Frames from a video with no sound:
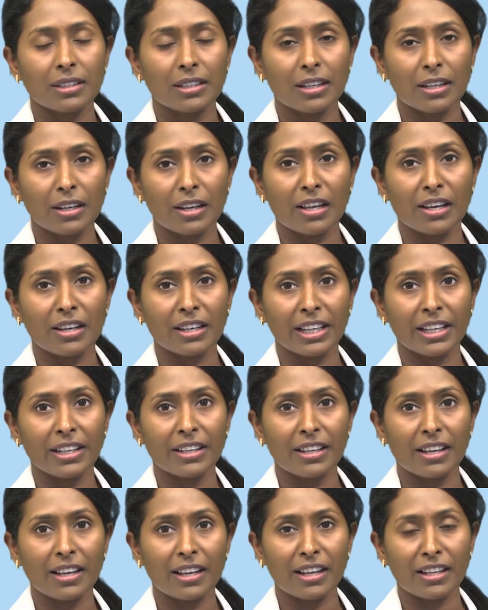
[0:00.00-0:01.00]
a line
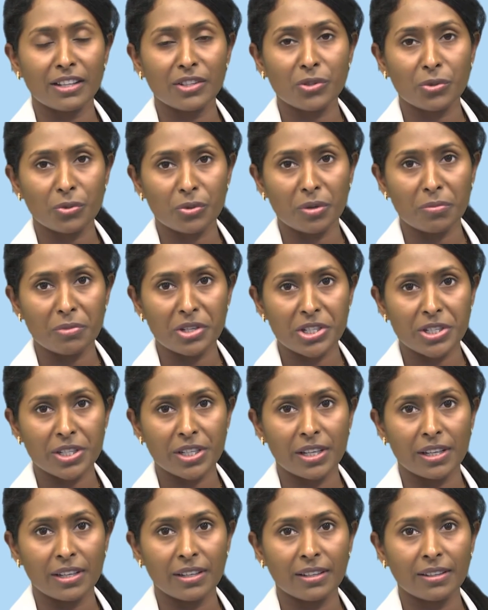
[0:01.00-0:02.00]
and through a
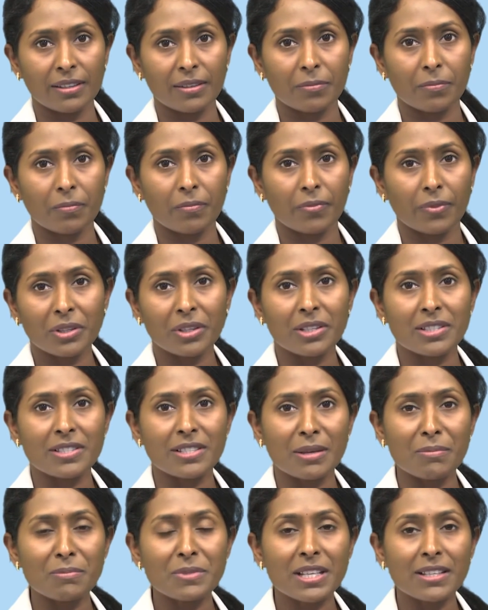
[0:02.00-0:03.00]
machine. The
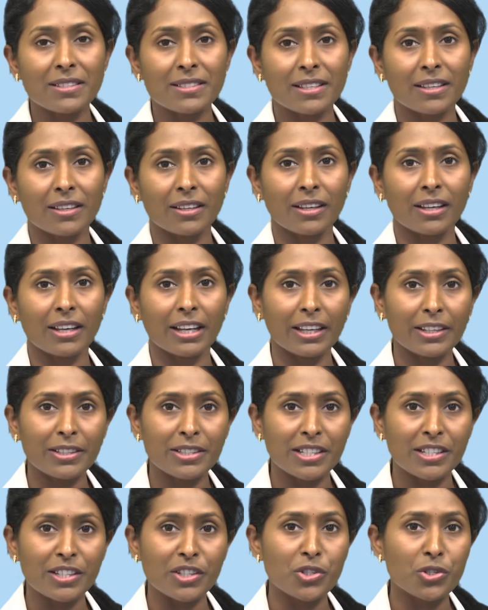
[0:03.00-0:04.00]
stem cells are
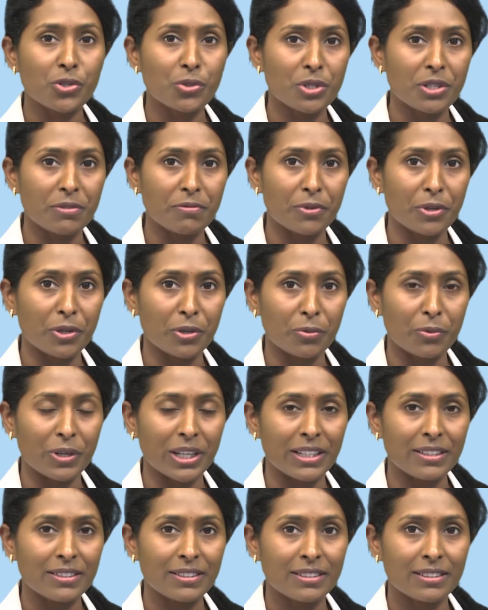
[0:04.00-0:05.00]
collected in two different
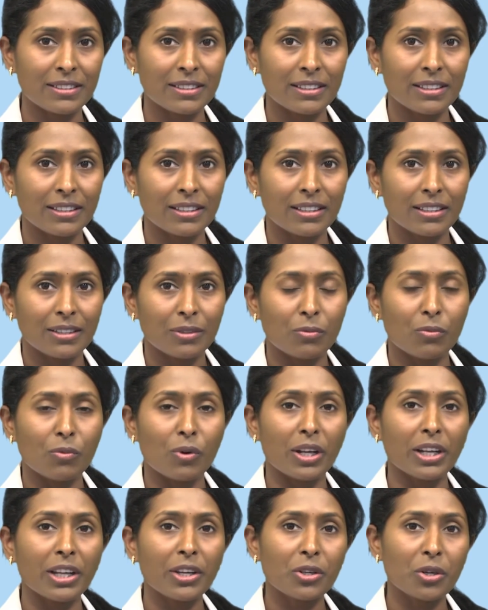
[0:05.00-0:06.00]
ways.
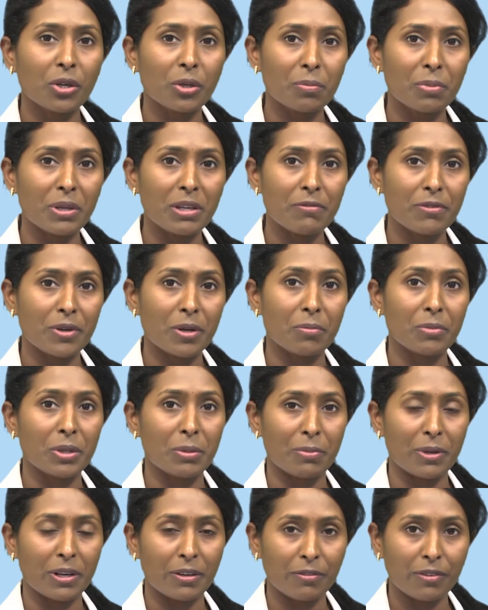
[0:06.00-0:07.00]
One, it could be from the
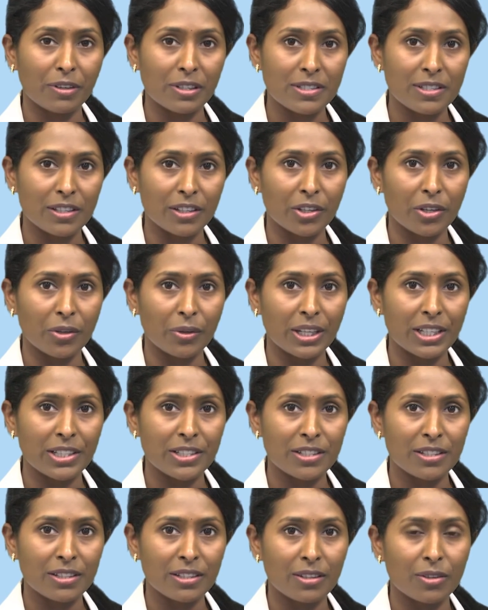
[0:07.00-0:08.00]
peripheral
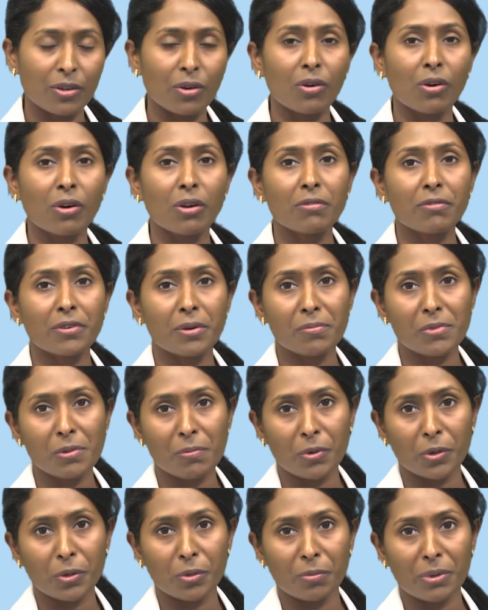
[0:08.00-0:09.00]
circulation or from the
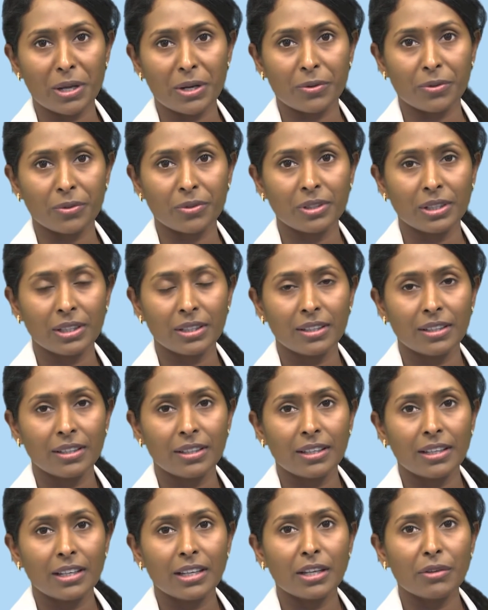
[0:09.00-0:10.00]
bone marrow.
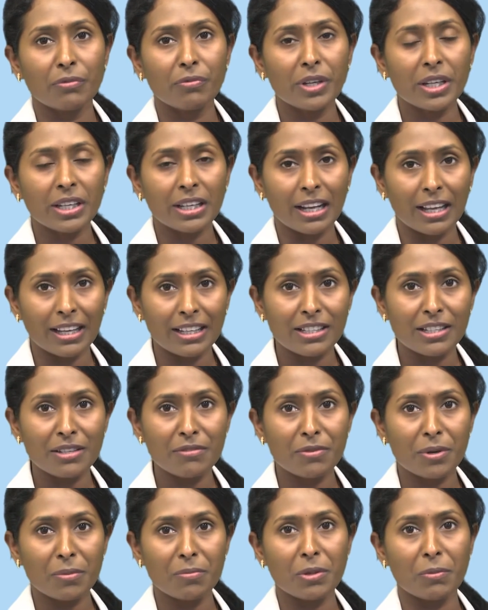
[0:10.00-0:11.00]
If we're
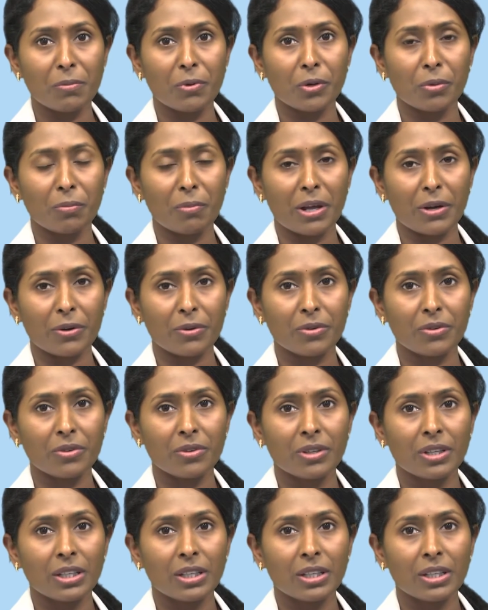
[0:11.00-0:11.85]
collecting from the bone marrow,